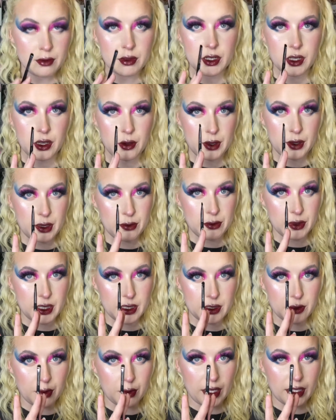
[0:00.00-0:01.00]
Go in with this
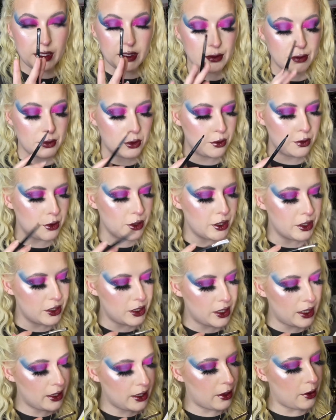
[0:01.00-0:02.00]
quite small brush
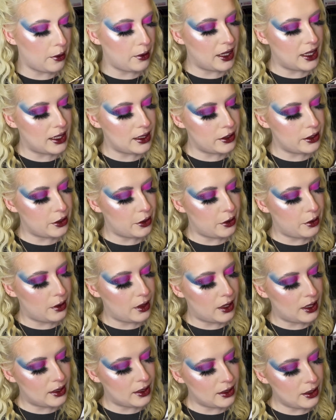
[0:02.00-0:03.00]
and go into
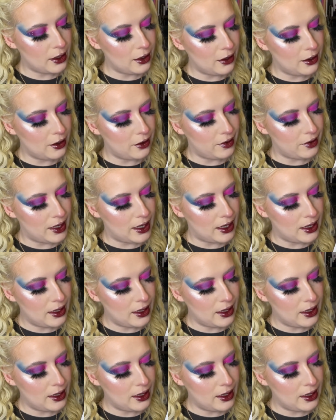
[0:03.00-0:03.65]
this lovely